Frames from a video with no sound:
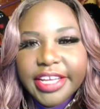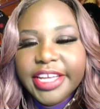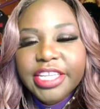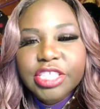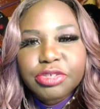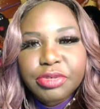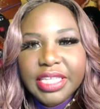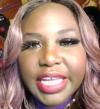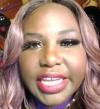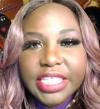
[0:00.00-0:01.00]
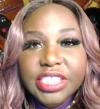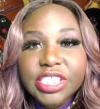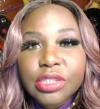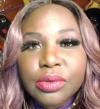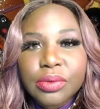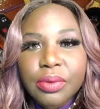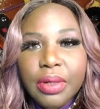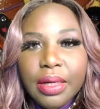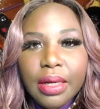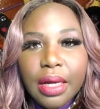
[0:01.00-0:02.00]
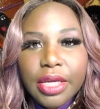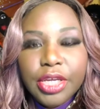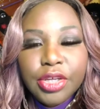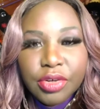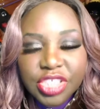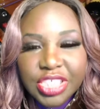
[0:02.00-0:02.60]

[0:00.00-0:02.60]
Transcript: it is related to your